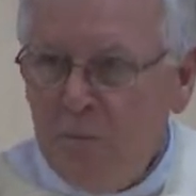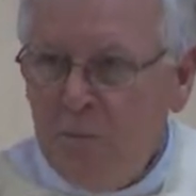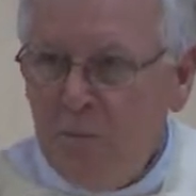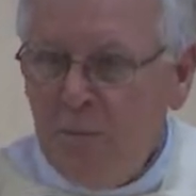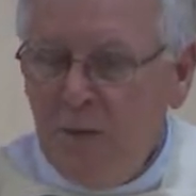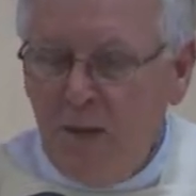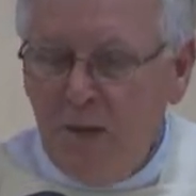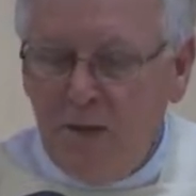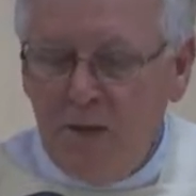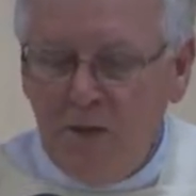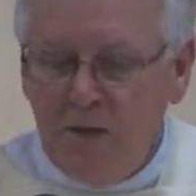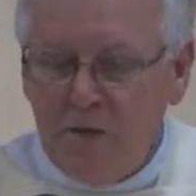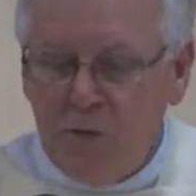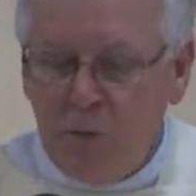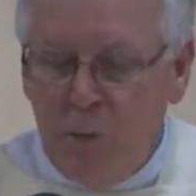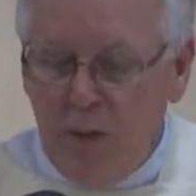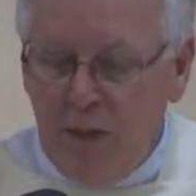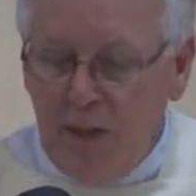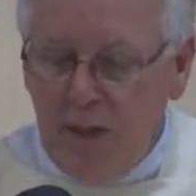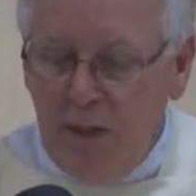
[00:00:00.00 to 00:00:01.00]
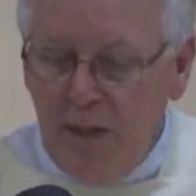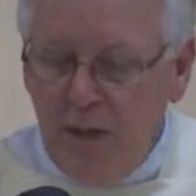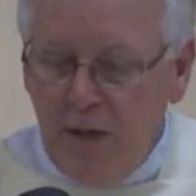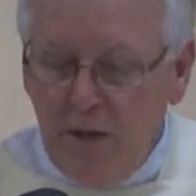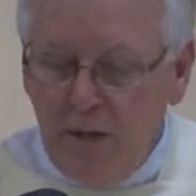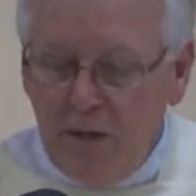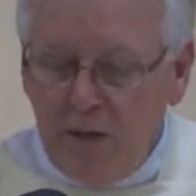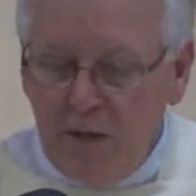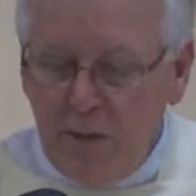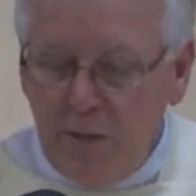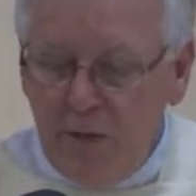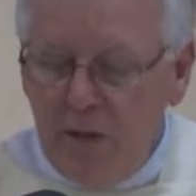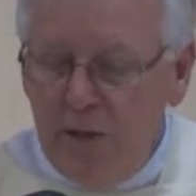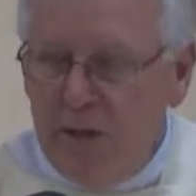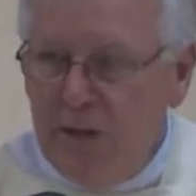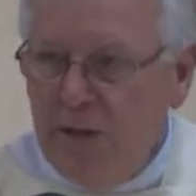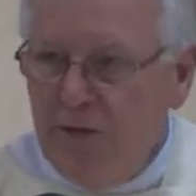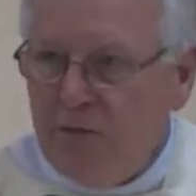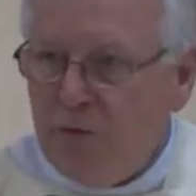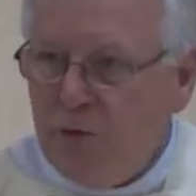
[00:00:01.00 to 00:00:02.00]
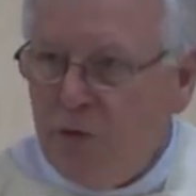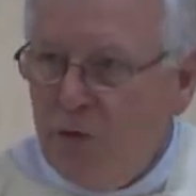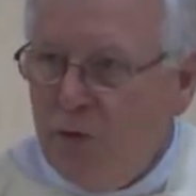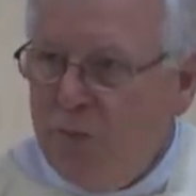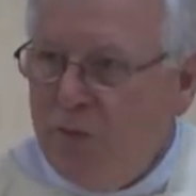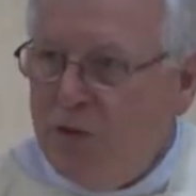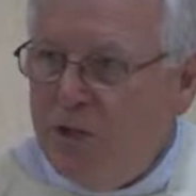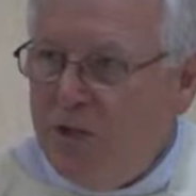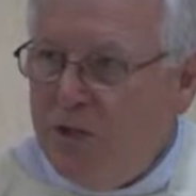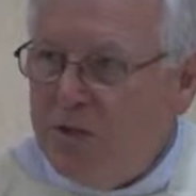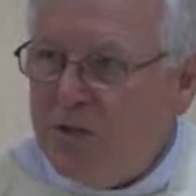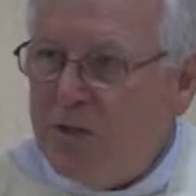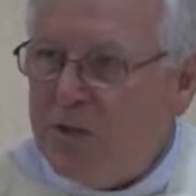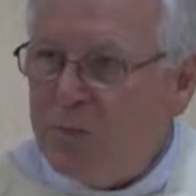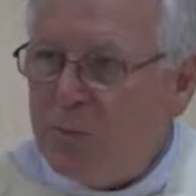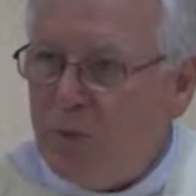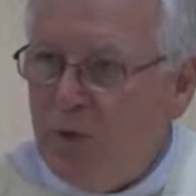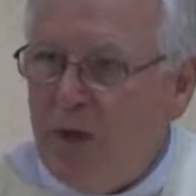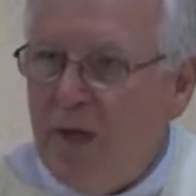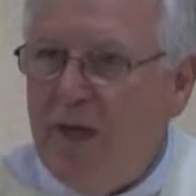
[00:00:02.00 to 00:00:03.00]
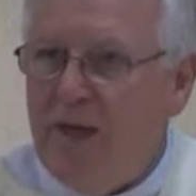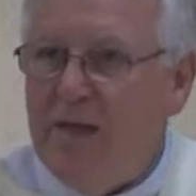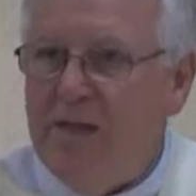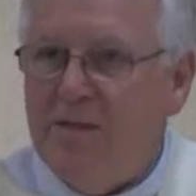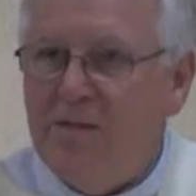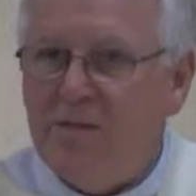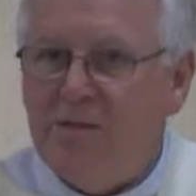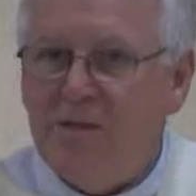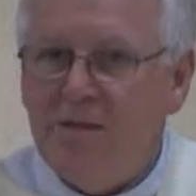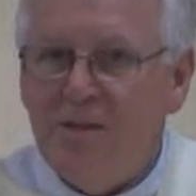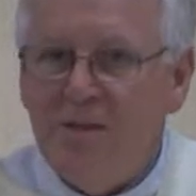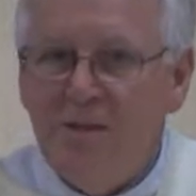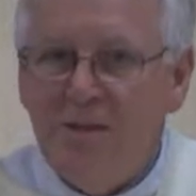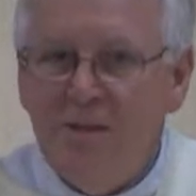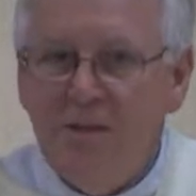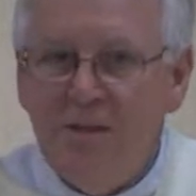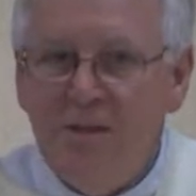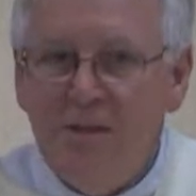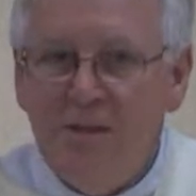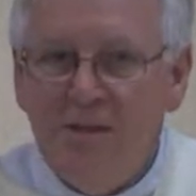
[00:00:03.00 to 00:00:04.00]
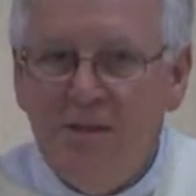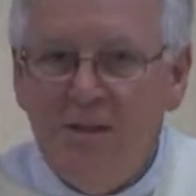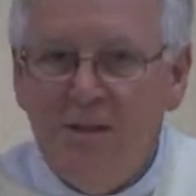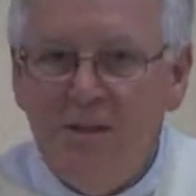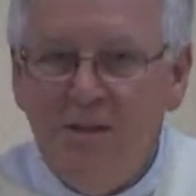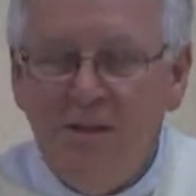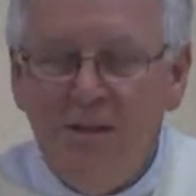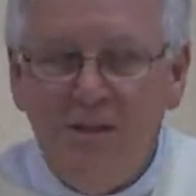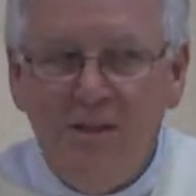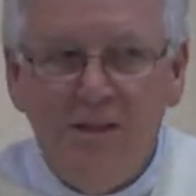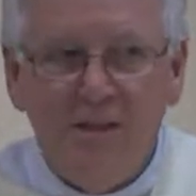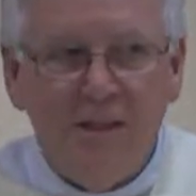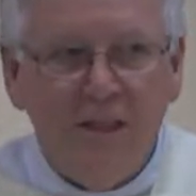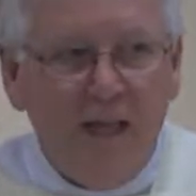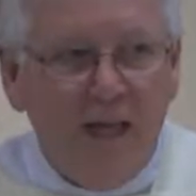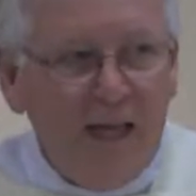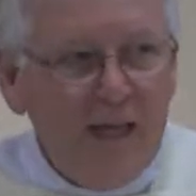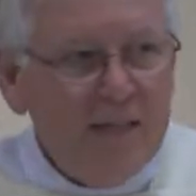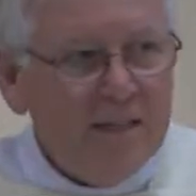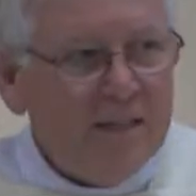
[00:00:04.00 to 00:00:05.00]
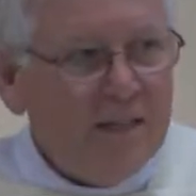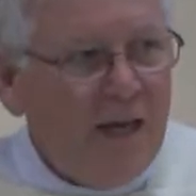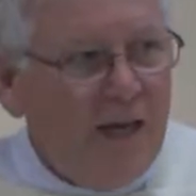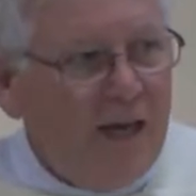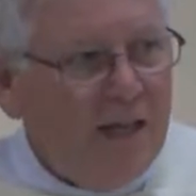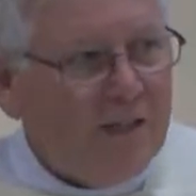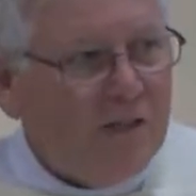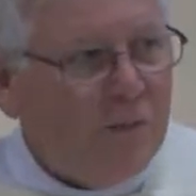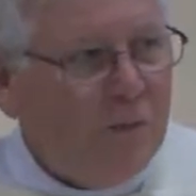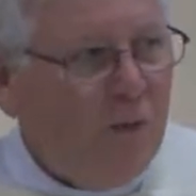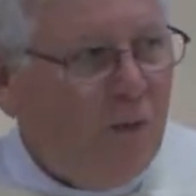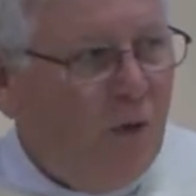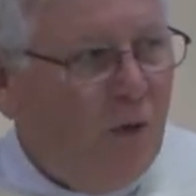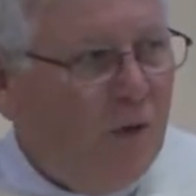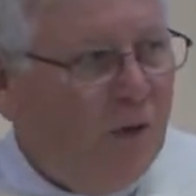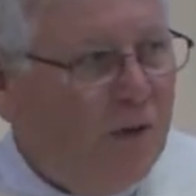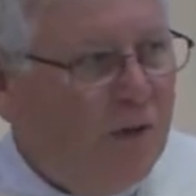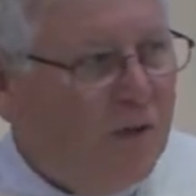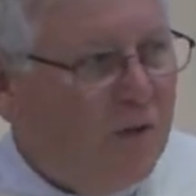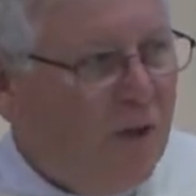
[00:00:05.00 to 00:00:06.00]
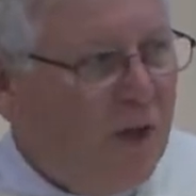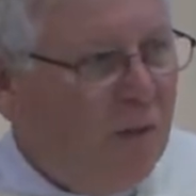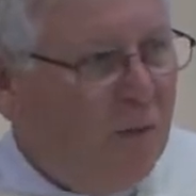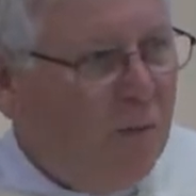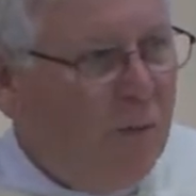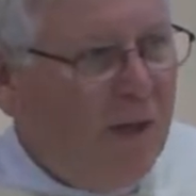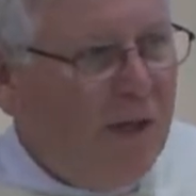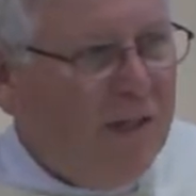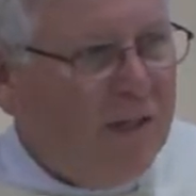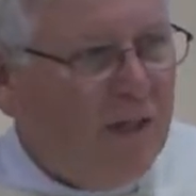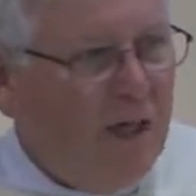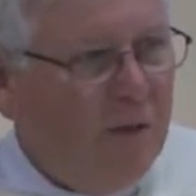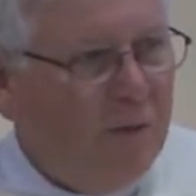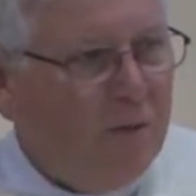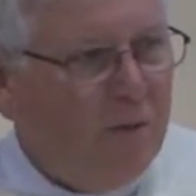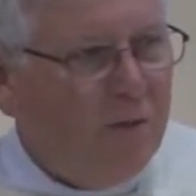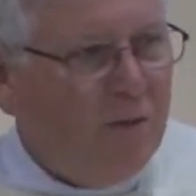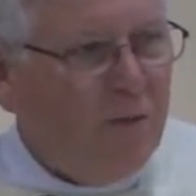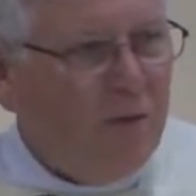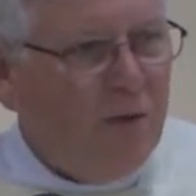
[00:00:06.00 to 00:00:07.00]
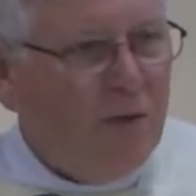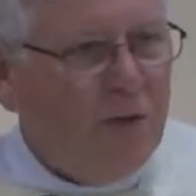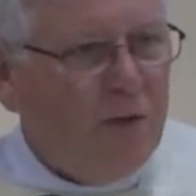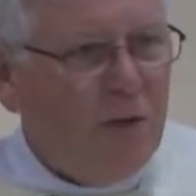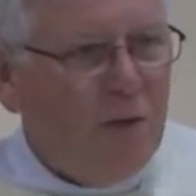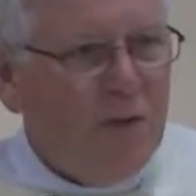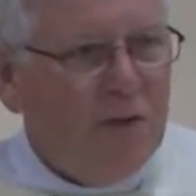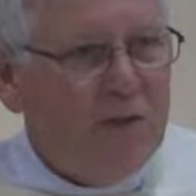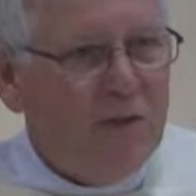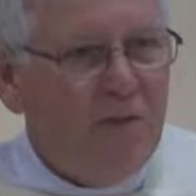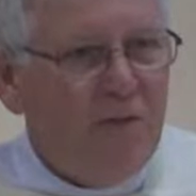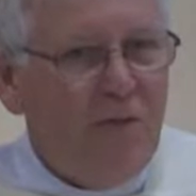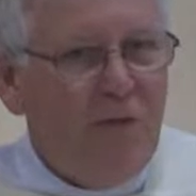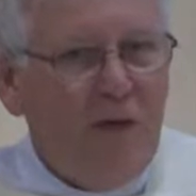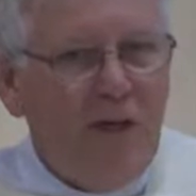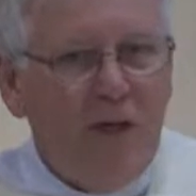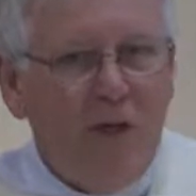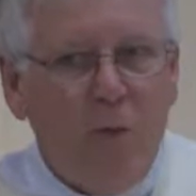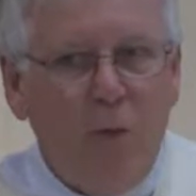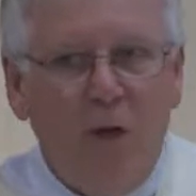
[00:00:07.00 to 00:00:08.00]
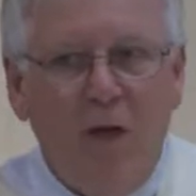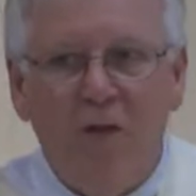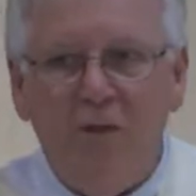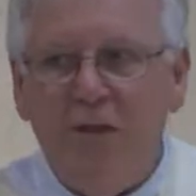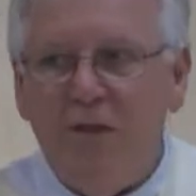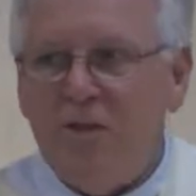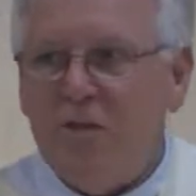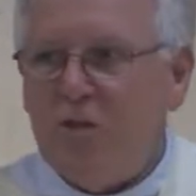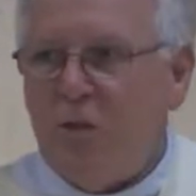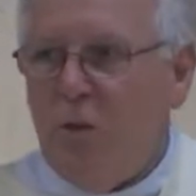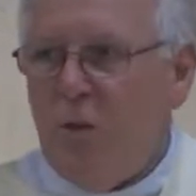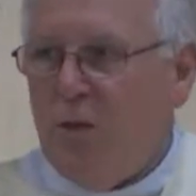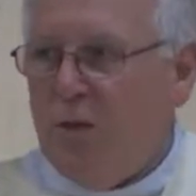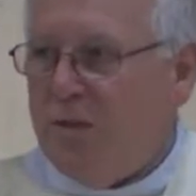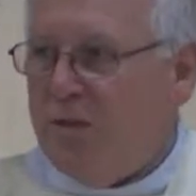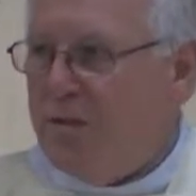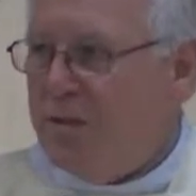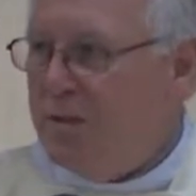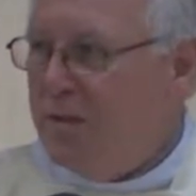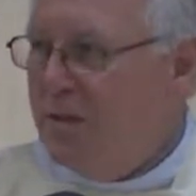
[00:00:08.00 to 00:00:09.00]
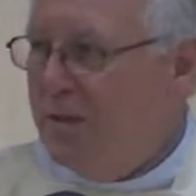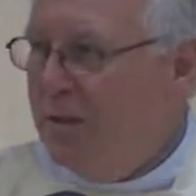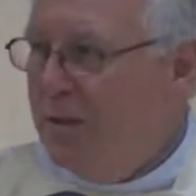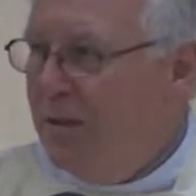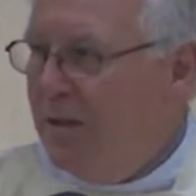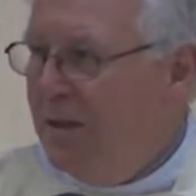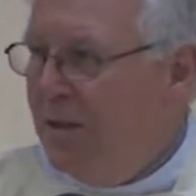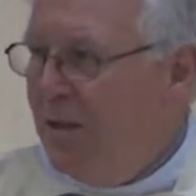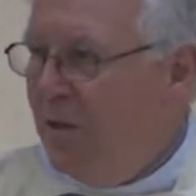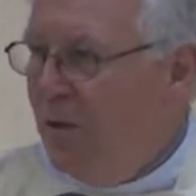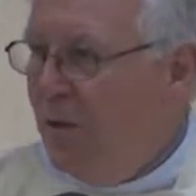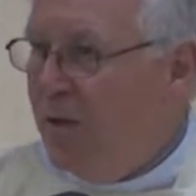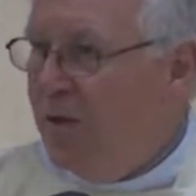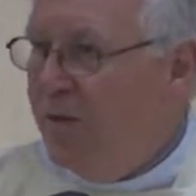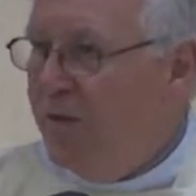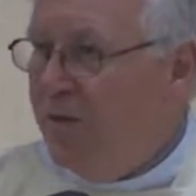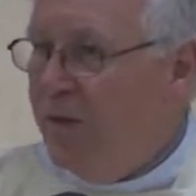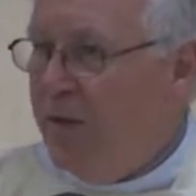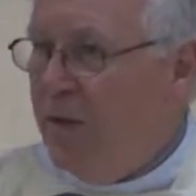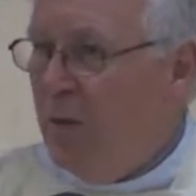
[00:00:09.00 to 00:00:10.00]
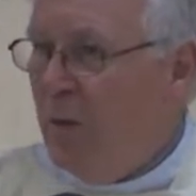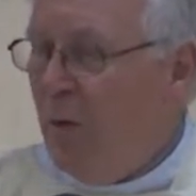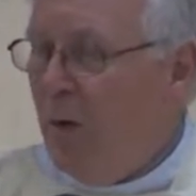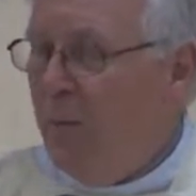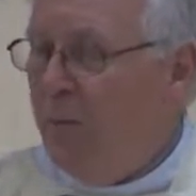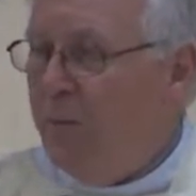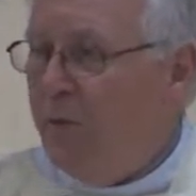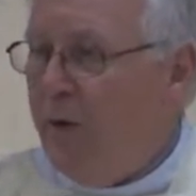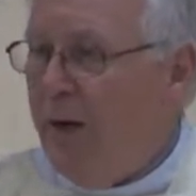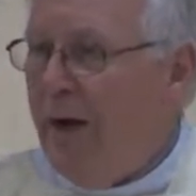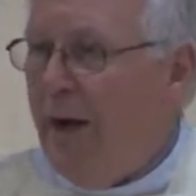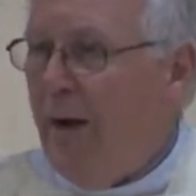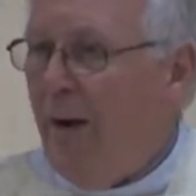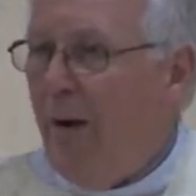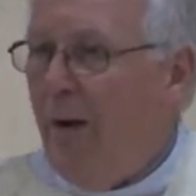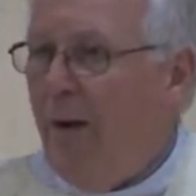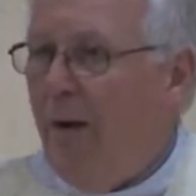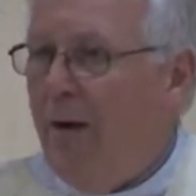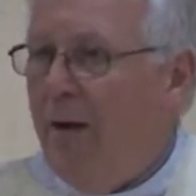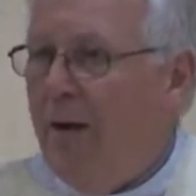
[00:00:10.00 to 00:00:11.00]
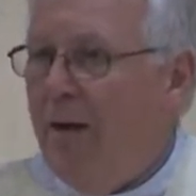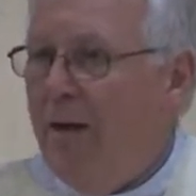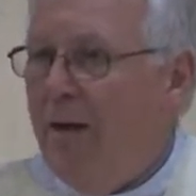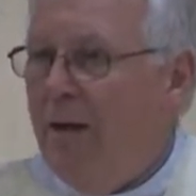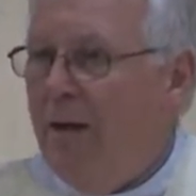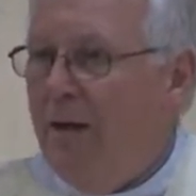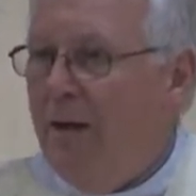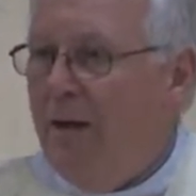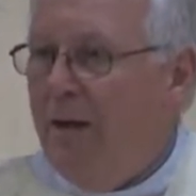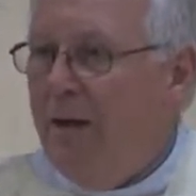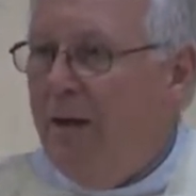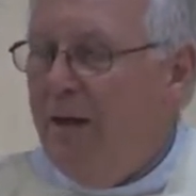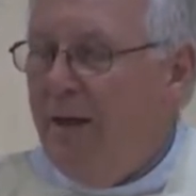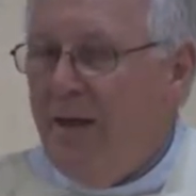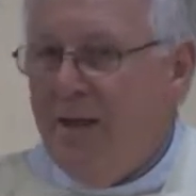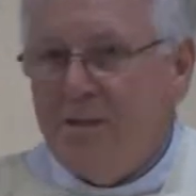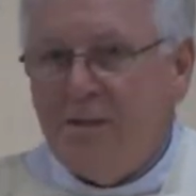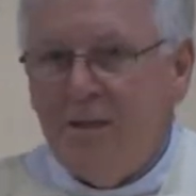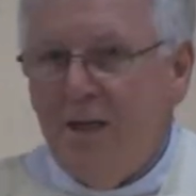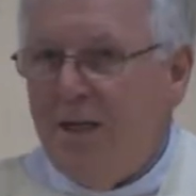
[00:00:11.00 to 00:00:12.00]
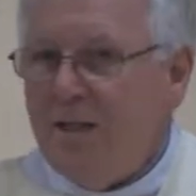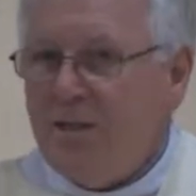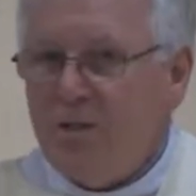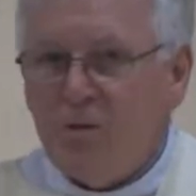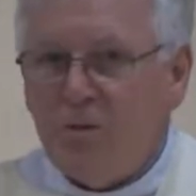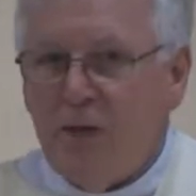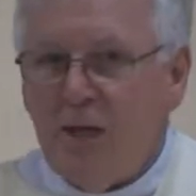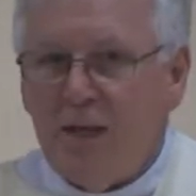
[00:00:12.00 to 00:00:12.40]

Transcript: Because we are a community for whom Jesus prays. Today's gospel is many times referred to as the farewell discourse or the farewell prayer. It's not direct.